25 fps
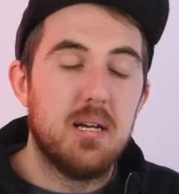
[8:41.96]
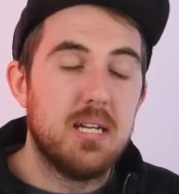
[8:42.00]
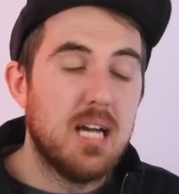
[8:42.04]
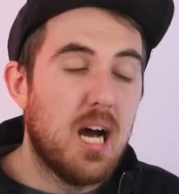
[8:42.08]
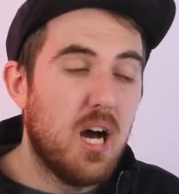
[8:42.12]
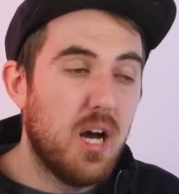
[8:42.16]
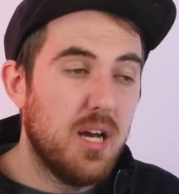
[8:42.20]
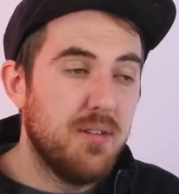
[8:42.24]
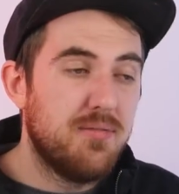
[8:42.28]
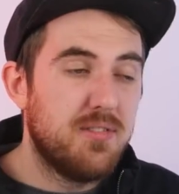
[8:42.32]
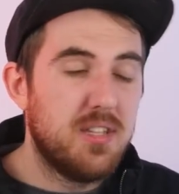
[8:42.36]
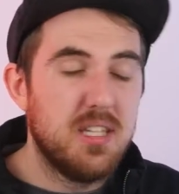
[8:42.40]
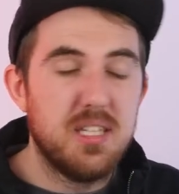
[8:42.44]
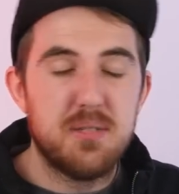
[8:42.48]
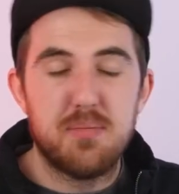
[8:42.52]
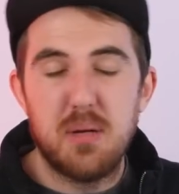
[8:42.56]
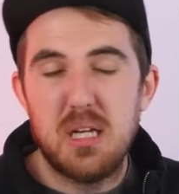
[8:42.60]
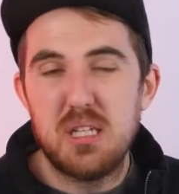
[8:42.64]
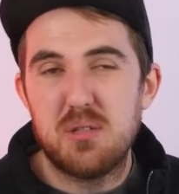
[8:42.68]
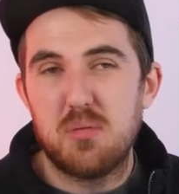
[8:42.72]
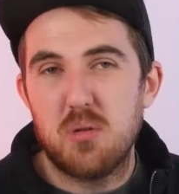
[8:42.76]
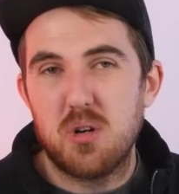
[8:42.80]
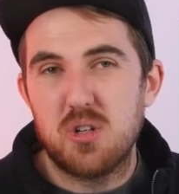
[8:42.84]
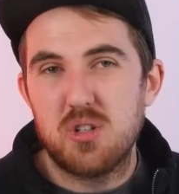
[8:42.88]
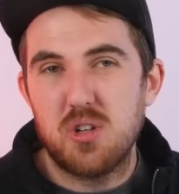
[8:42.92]
Now, if these
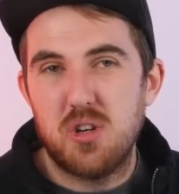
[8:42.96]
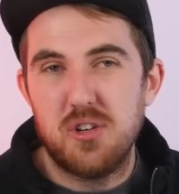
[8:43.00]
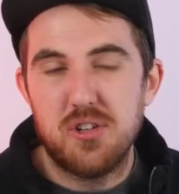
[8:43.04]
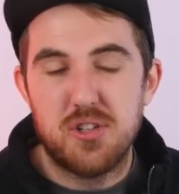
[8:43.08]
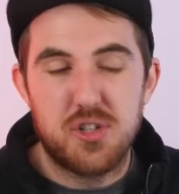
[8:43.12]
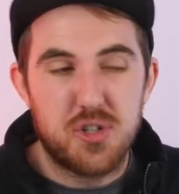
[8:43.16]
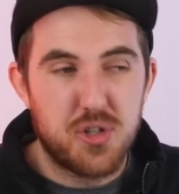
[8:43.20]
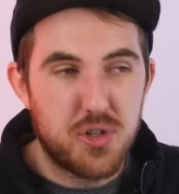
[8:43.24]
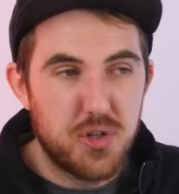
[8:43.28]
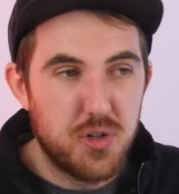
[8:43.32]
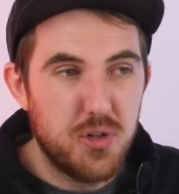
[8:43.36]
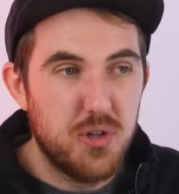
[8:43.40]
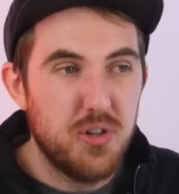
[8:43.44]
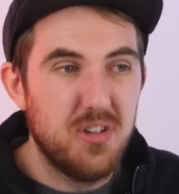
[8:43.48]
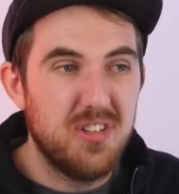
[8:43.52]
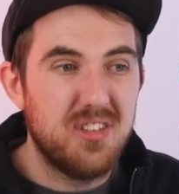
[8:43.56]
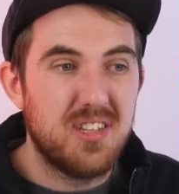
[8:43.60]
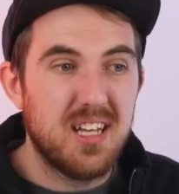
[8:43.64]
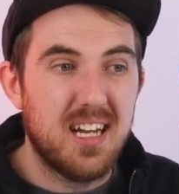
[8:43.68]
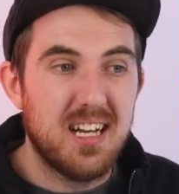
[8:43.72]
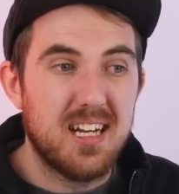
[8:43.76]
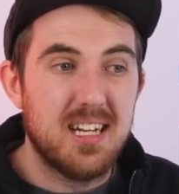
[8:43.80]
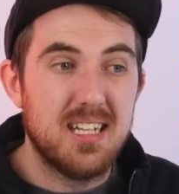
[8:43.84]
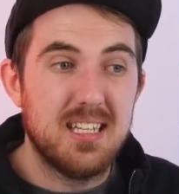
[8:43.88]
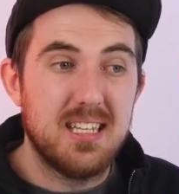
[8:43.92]
benchmarks are true,
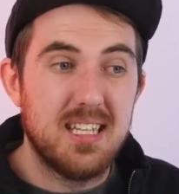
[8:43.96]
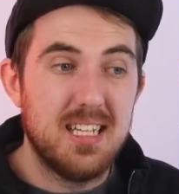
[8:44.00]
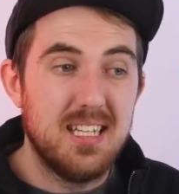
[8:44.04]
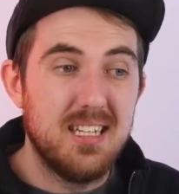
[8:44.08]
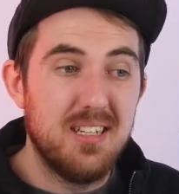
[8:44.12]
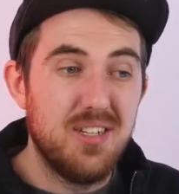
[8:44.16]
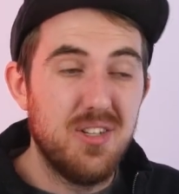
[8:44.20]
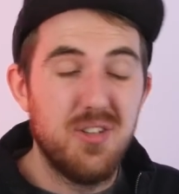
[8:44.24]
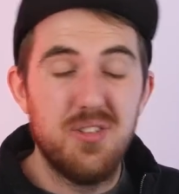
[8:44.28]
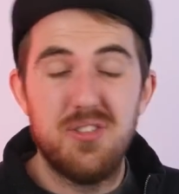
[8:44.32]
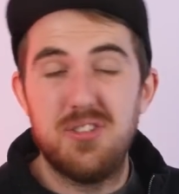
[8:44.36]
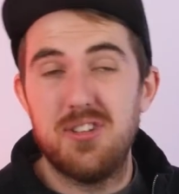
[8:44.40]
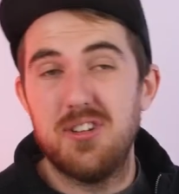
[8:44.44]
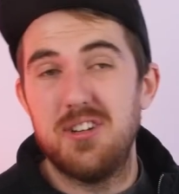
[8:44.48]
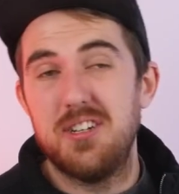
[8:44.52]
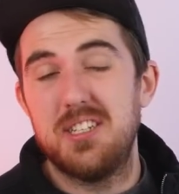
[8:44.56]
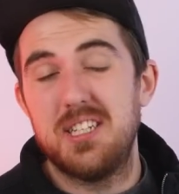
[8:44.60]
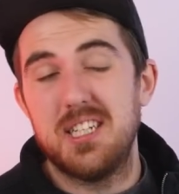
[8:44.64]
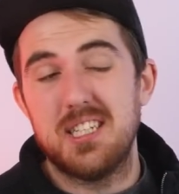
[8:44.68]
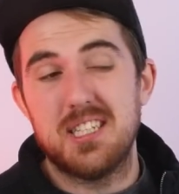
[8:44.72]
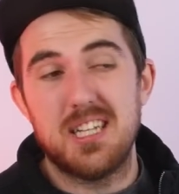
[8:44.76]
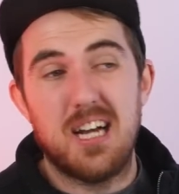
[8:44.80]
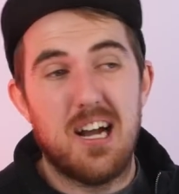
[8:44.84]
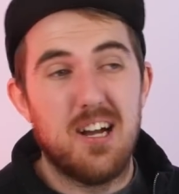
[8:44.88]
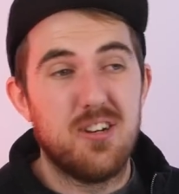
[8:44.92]
then the new
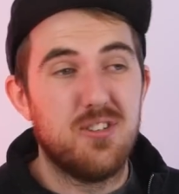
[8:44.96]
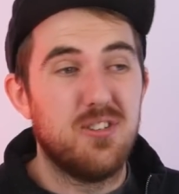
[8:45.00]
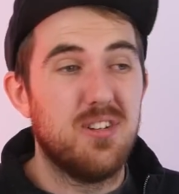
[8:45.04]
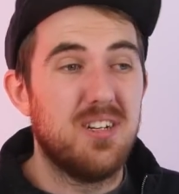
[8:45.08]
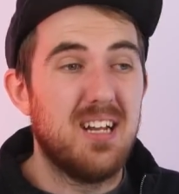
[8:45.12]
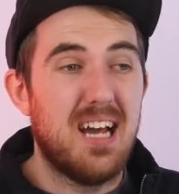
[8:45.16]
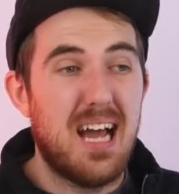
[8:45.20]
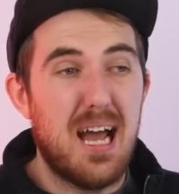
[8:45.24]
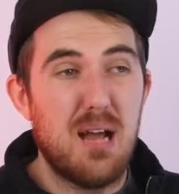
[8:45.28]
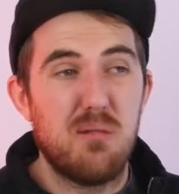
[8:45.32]
3600,